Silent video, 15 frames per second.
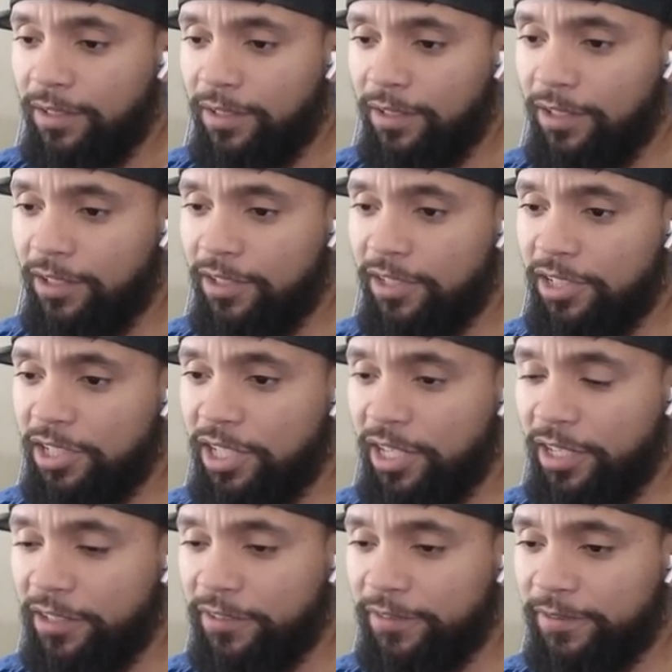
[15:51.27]
Oh,
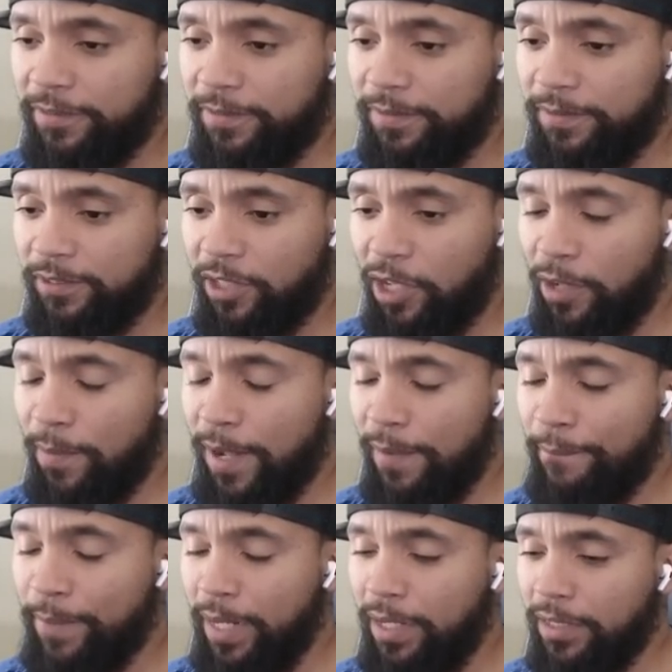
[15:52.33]
shit. Talk about
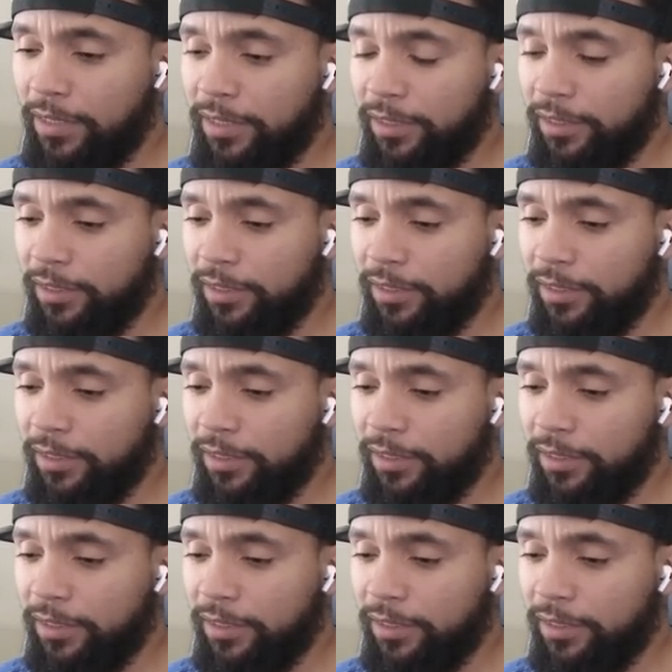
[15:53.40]
embarrassing.